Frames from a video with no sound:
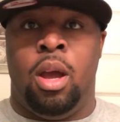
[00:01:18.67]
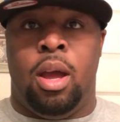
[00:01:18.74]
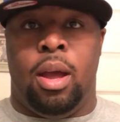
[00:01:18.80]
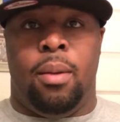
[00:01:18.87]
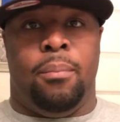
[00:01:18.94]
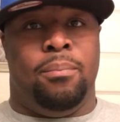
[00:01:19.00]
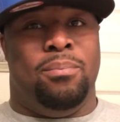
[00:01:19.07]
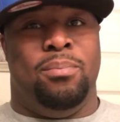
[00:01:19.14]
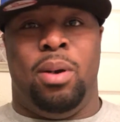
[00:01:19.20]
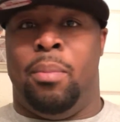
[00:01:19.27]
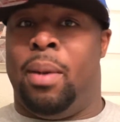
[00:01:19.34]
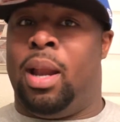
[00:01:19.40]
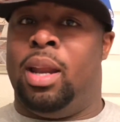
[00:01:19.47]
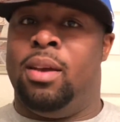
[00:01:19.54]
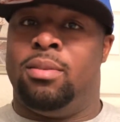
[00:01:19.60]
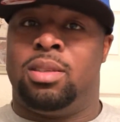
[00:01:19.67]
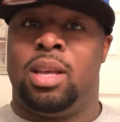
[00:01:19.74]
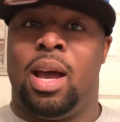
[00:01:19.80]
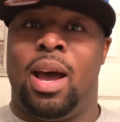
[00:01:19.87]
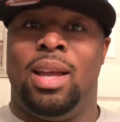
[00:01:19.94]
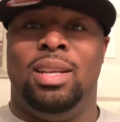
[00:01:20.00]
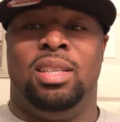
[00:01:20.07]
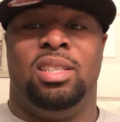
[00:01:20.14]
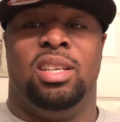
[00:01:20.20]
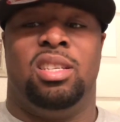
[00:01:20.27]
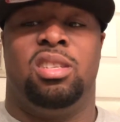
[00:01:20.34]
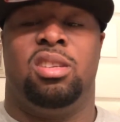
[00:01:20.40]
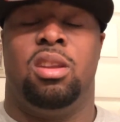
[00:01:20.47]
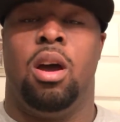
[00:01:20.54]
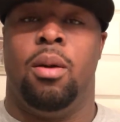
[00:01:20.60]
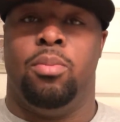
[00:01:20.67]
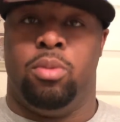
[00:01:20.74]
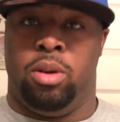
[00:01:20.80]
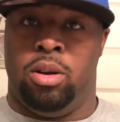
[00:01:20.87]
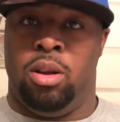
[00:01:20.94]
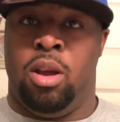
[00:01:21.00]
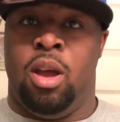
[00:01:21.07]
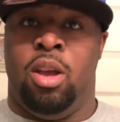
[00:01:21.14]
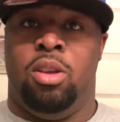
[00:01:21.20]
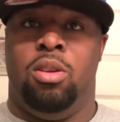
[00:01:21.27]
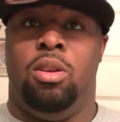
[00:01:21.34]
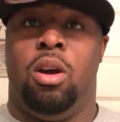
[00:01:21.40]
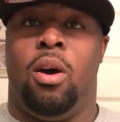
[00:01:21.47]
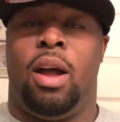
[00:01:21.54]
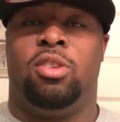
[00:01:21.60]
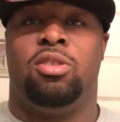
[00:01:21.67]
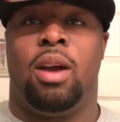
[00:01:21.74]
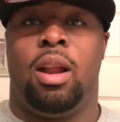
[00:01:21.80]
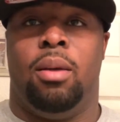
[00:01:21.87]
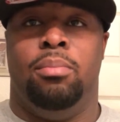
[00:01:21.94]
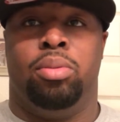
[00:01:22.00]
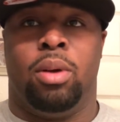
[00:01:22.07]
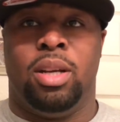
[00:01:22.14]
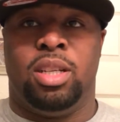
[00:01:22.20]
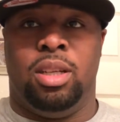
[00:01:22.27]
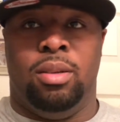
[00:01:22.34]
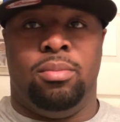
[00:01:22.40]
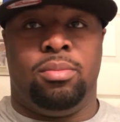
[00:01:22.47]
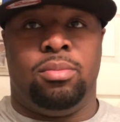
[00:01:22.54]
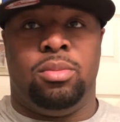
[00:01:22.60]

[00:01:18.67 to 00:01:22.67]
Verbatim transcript: and but my left side is just stubborn you know i try to brush it